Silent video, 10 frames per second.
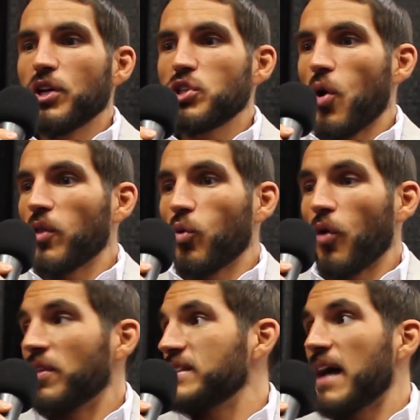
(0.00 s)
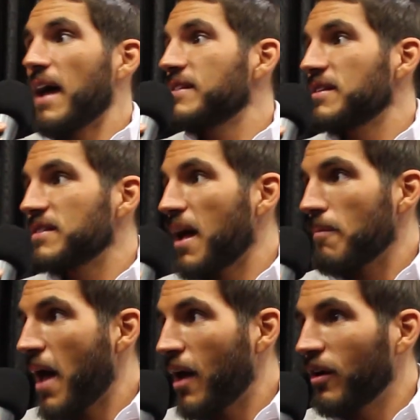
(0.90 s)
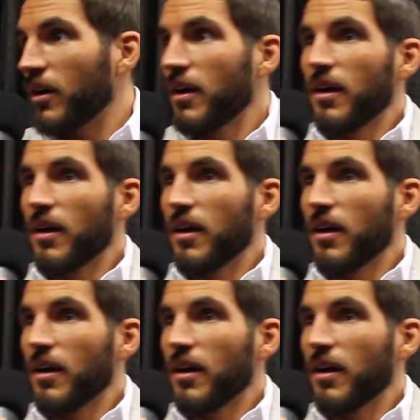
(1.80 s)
showing the world that size does not matter.